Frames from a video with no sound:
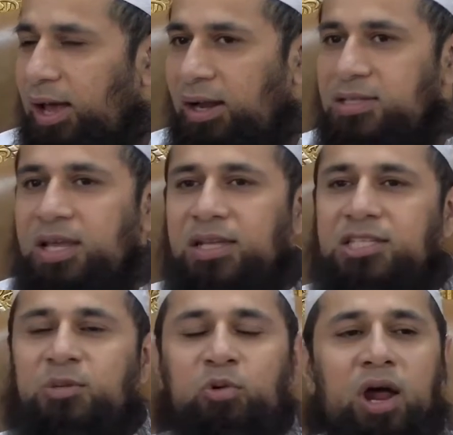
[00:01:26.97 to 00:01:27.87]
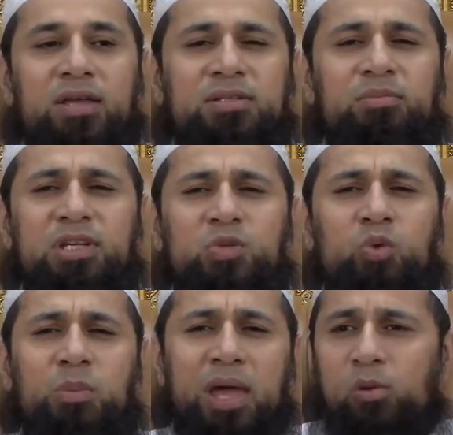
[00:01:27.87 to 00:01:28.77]
And I say it's surprising because
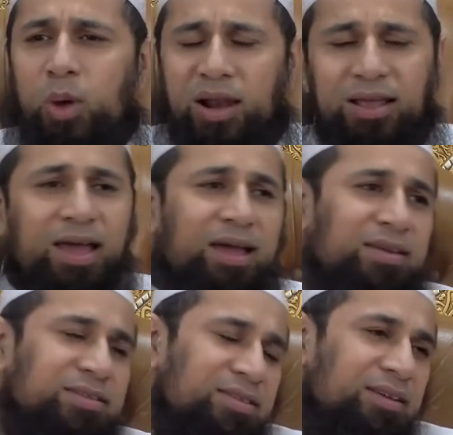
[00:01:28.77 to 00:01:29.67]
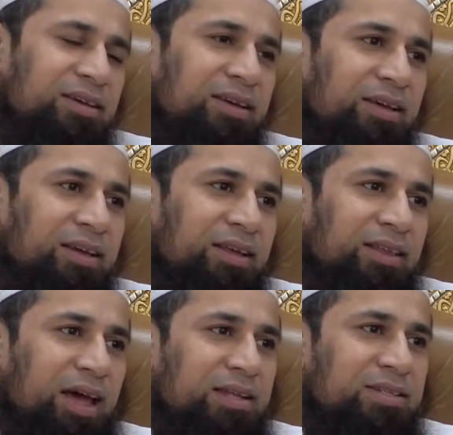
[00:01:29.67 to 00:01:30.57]
we may well ask
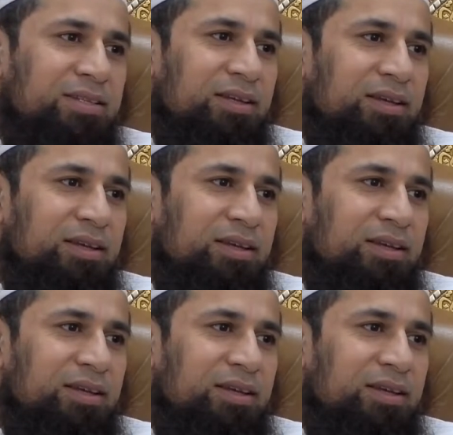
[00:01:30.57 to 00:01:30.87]
that